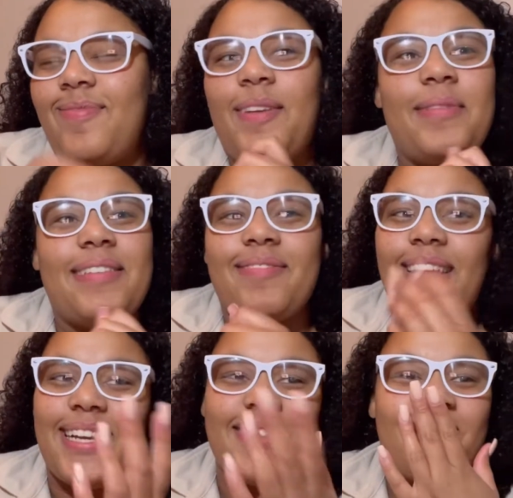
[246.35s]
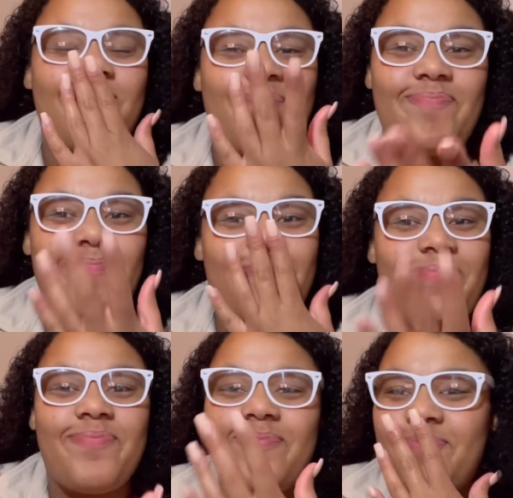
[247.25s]
amen, like
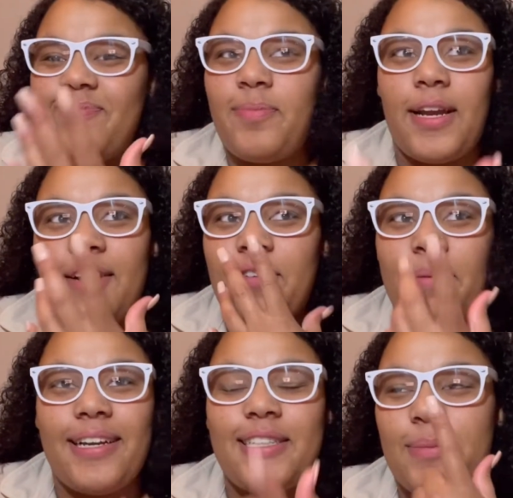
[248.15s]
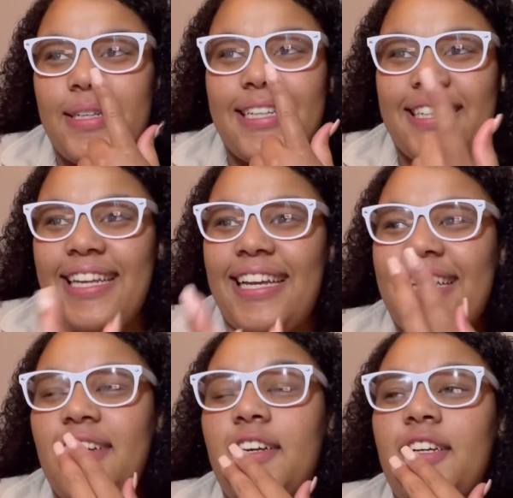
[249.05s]
praying for my husband and like
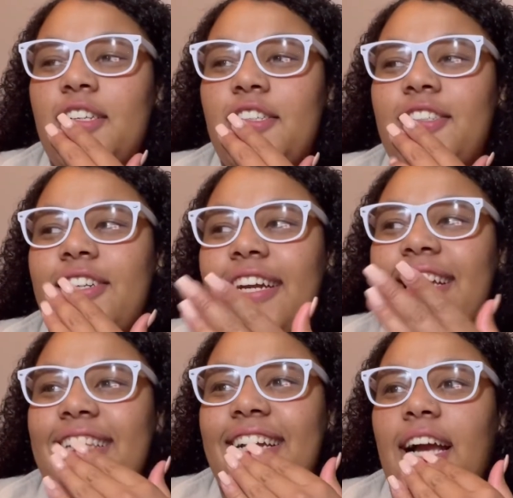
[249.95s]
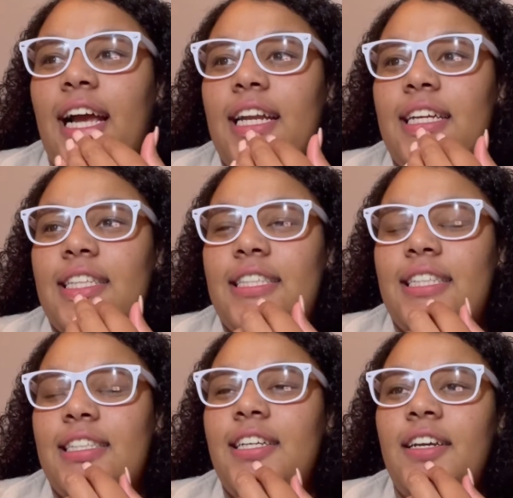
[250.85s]
strength and guidance
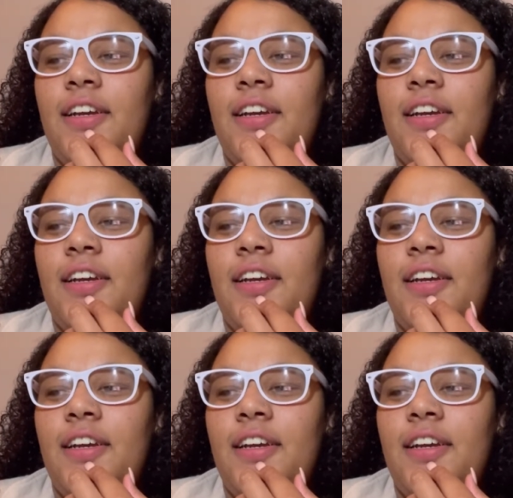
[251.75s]
and